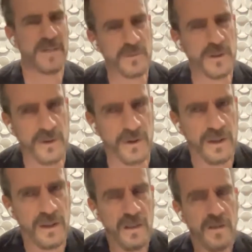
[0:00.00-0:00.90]
Sometimes when
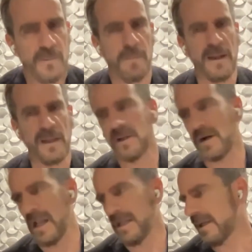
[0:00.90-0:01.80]
you're
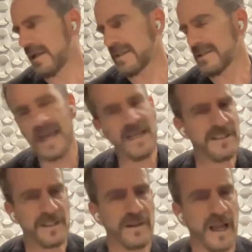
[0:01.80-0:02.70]
melancholic, it's
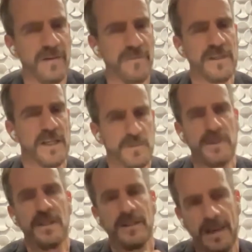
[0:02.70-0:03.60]
nice to kind of
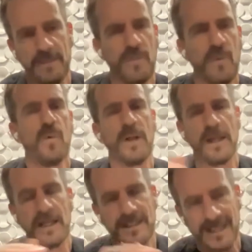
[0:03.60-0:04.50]
just be in that
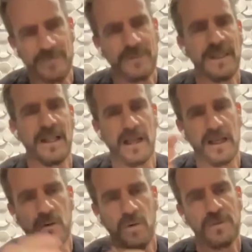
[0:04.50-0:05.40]
mood and accept it
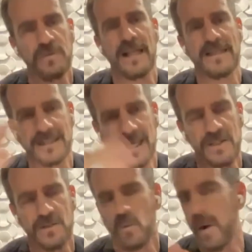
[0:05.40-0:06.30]
and, and go through that
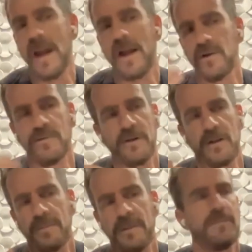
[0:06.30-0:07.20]
stage of why are you
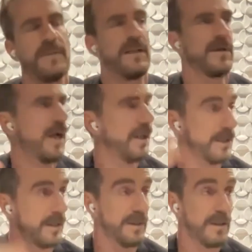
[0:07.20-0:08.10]
feeling mel melancholic.